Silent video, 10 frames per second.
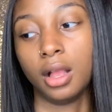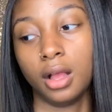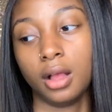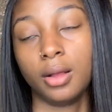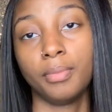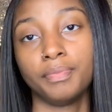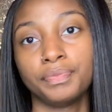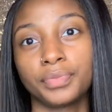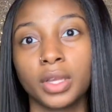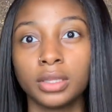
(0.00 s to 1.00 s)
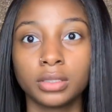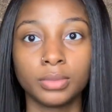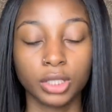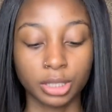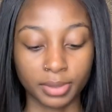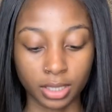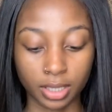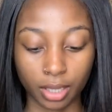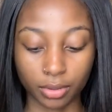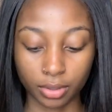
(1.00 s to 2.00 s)
um, a little more
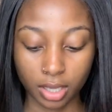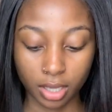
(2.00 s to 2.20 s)
spaced out.